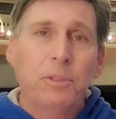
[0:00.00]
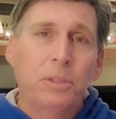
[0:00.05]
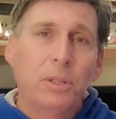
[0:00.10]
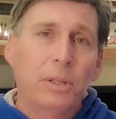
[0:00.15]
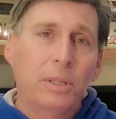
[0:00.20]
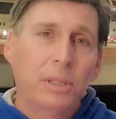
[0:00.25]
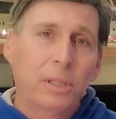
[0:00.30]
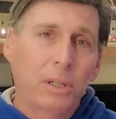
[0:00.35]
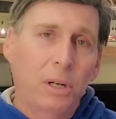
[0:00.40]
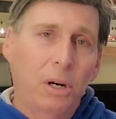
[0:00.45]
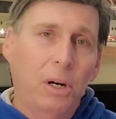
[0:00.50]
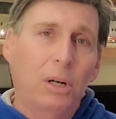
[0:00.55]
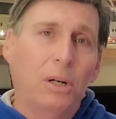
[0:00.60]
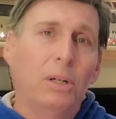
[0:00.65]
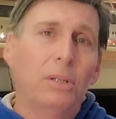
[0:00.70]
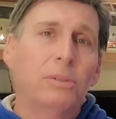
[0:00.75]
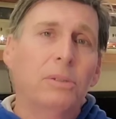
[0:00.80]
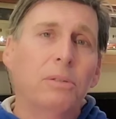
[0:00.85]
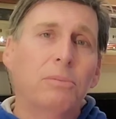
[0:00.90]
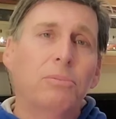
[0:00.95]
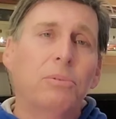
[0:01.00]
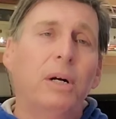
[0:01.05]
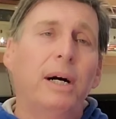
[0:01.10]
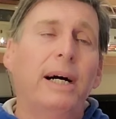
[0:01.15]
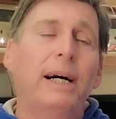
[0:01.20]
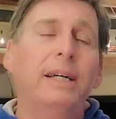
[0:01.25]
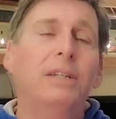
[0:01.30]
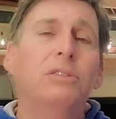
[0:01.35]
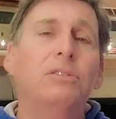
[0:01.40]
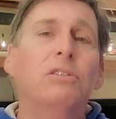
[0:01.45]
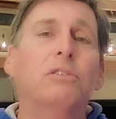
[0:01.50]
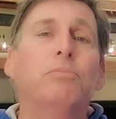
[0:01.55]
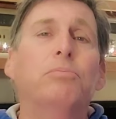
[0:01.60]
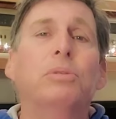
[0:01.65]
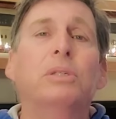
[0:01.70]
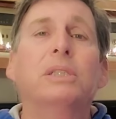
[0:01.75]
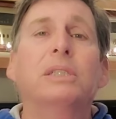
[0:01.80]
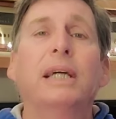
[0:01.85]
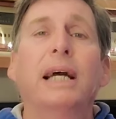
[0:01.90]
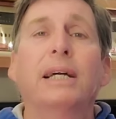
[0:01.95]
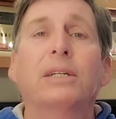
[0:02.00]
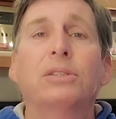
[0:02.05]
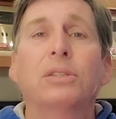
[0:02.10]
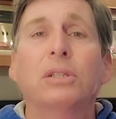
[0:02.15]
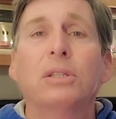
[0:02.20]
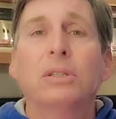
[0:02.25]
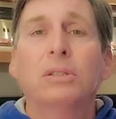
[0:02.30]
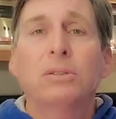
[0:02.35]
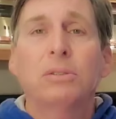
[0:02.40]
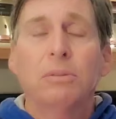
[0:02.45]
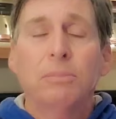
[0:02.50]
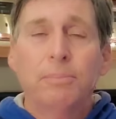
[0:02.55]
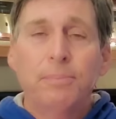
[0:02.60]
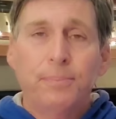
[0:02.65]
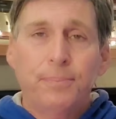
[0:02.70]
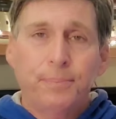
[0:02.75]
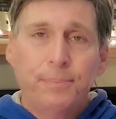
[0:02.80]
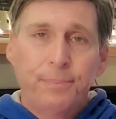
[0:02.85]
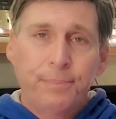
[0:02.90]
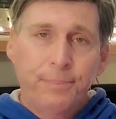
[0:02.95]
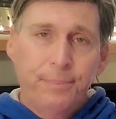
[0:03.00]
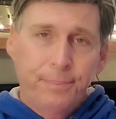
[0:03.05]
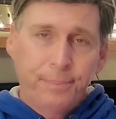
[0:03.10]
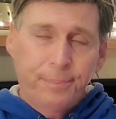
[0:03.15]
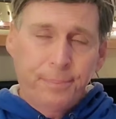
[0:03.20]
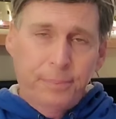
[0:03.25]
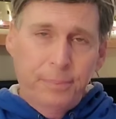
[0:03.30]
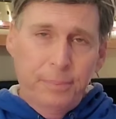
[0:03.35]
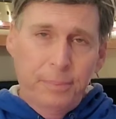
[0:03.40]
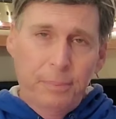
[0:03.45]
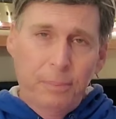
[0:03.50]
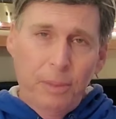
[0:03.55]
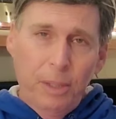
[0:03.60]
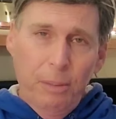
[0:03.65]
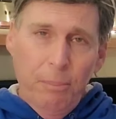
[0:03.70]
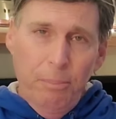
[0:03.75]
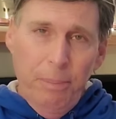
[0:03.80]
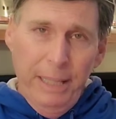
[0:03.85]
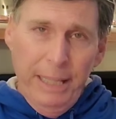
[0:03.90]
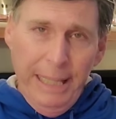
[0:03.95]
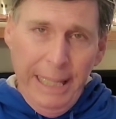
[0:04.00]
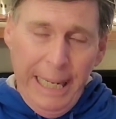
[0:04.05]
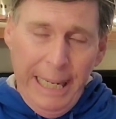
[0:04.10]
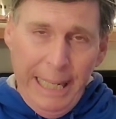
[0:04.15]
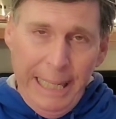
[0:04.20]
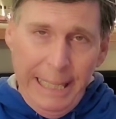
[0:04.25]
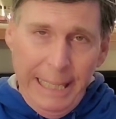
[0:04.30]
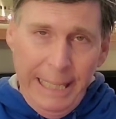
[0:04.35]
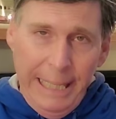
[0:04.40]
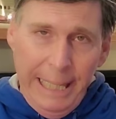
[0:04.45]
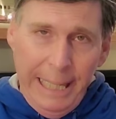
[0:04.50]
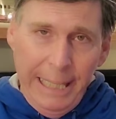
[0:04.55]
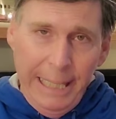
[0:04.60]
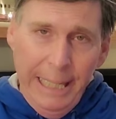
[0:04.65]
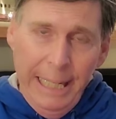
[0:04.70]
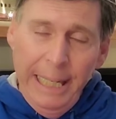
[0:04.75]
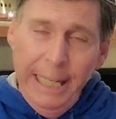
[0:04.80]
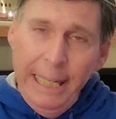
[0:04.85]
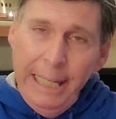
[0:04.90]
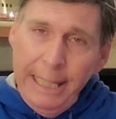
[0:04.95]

So the rise of protectionism began again.